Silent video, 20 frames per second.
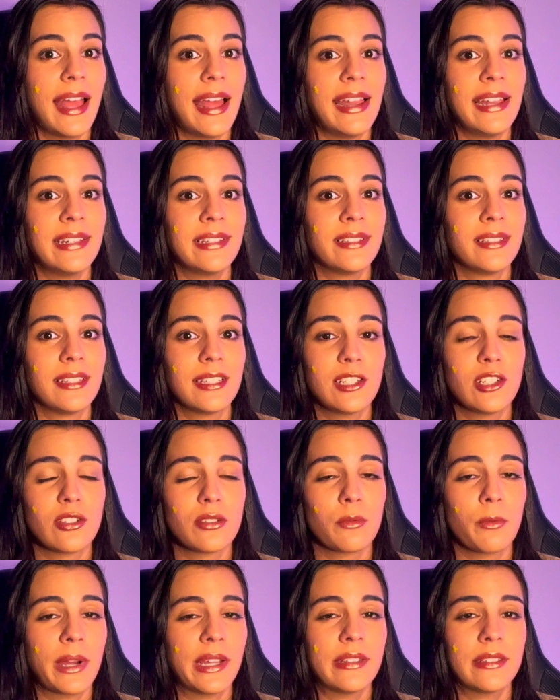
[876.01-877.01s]
and it
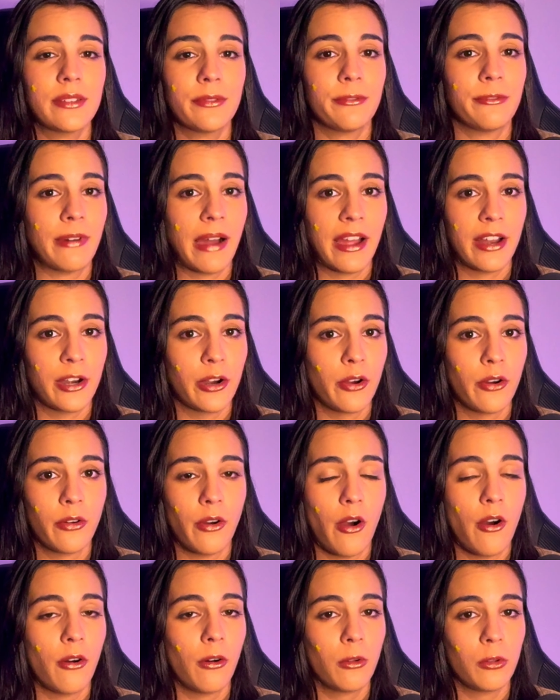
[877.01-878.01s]
just went
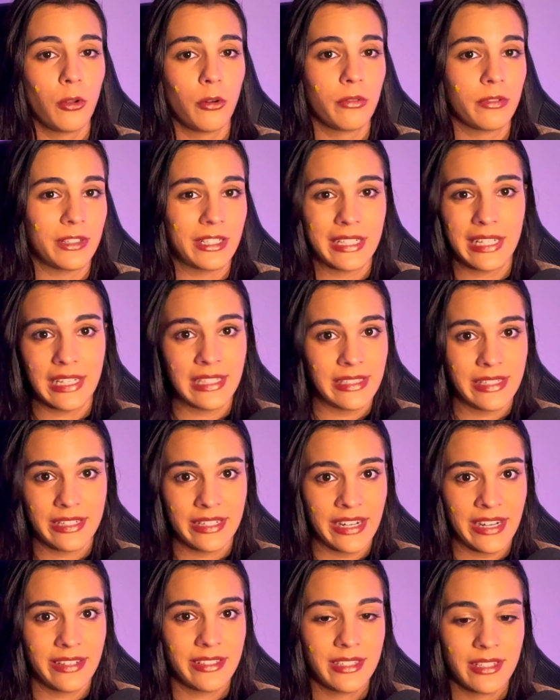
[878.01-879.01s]
viral all over the
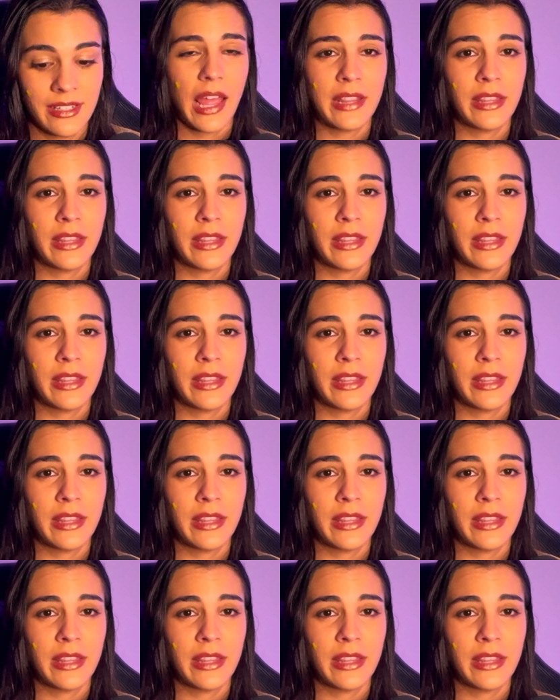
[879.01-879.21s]
internet.